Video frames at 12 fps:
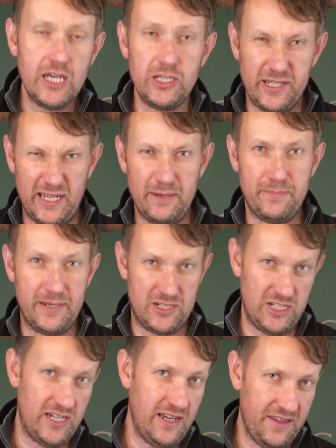You get the
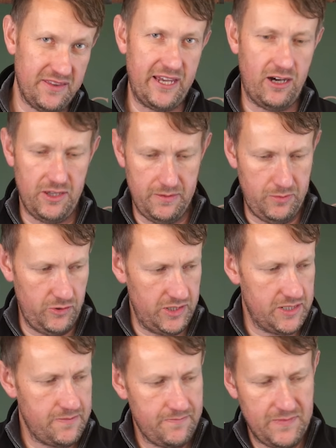picture. They are the boys.